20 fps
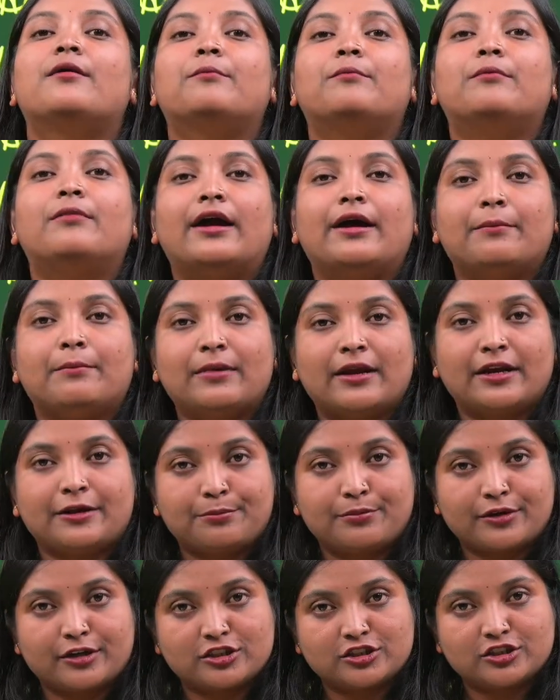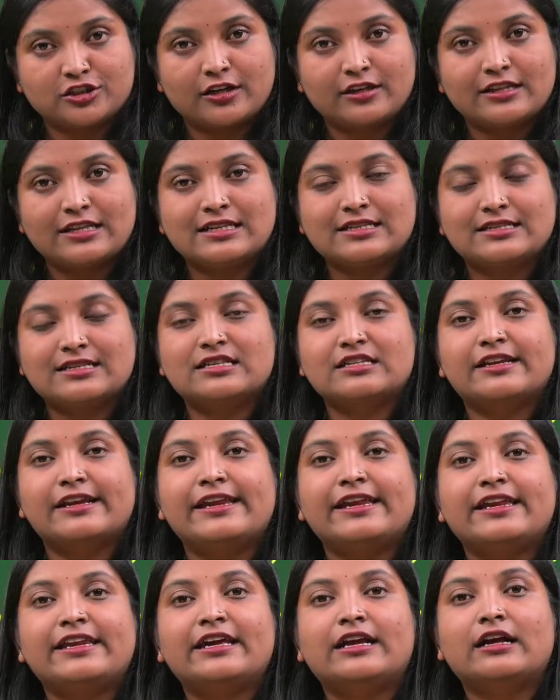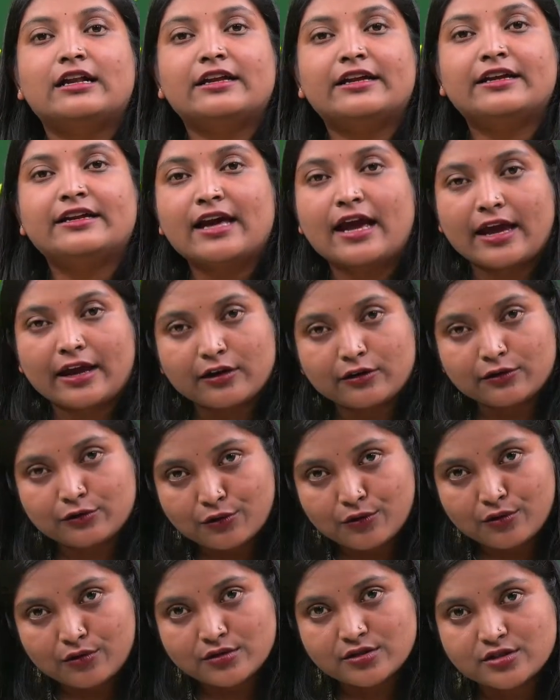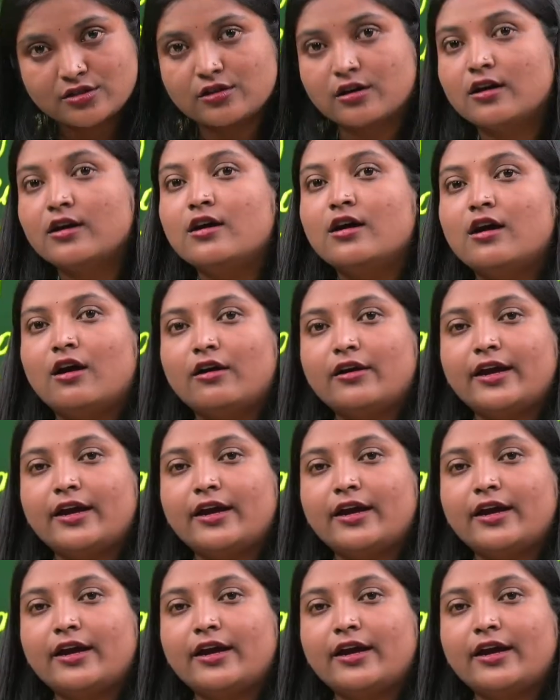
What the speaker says: blood pressure, this is clinically diagnosed, okay.